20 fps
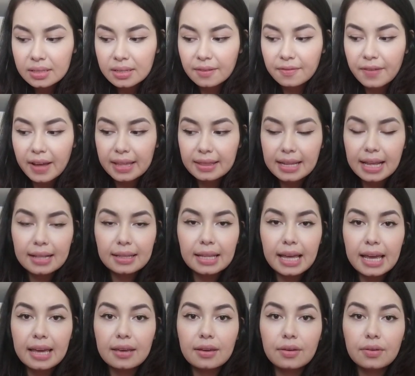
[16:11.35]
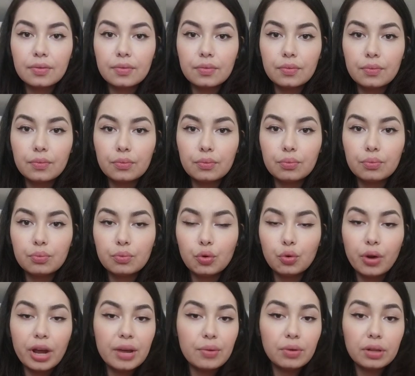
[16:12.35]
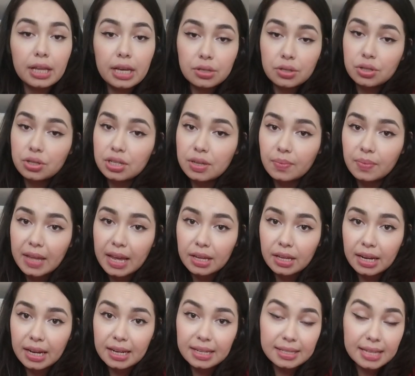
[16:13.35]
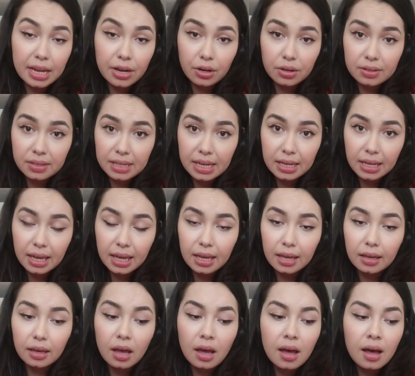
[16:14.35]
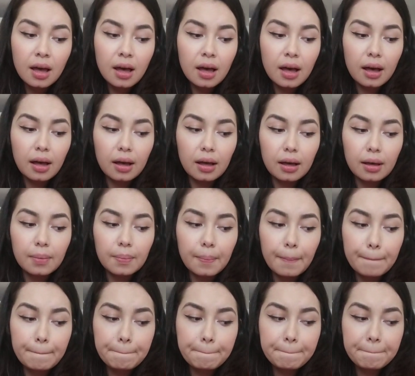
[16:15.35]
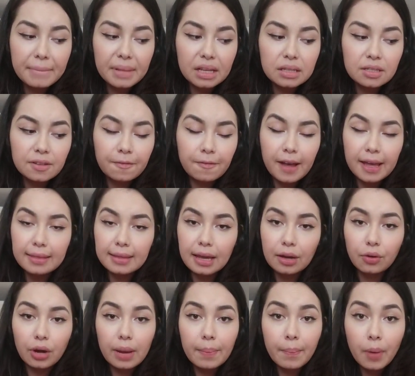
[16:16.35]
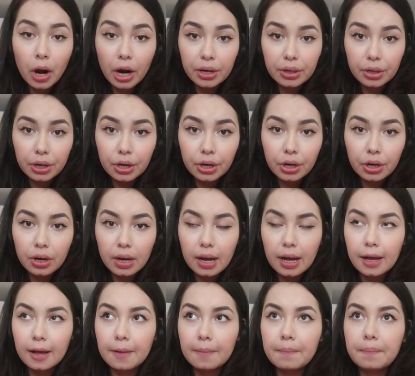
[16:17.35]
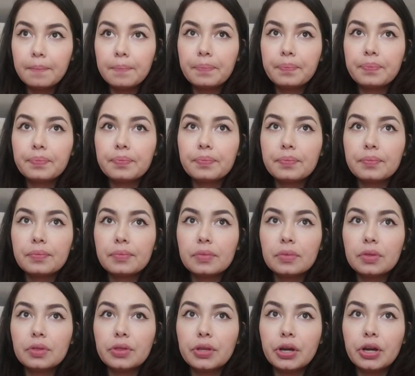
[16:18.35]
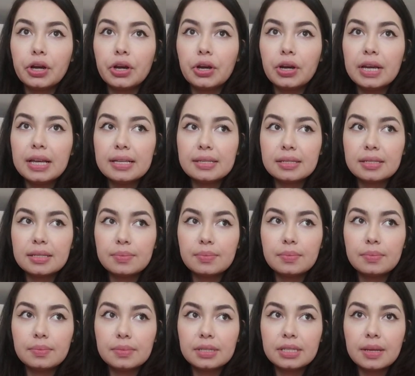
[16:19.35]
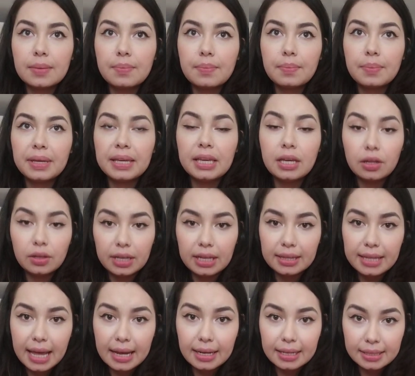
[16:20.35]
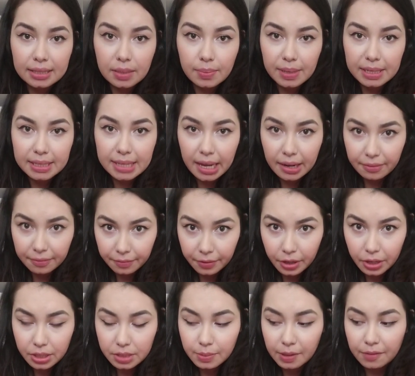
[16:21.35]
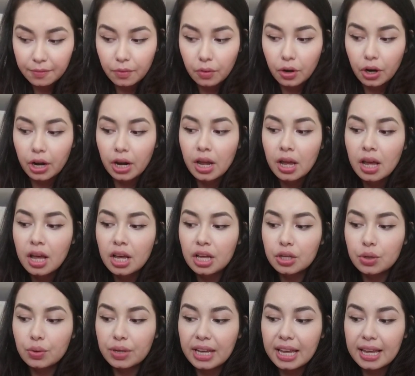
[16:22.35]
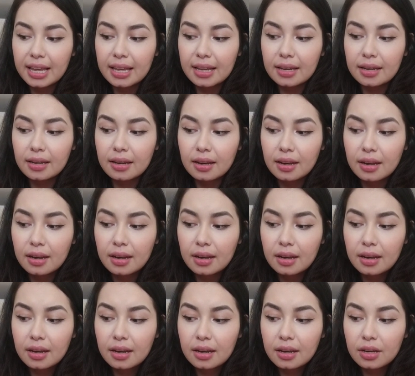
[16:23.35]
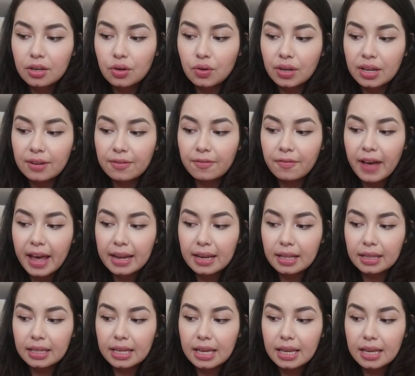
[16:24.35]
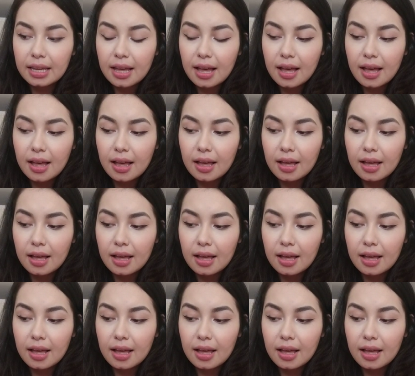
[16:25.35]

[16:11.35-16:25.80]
To find that like great relationship that it is that you're seeking, to find that great partner. There is some healing that needs to be done first before you can finally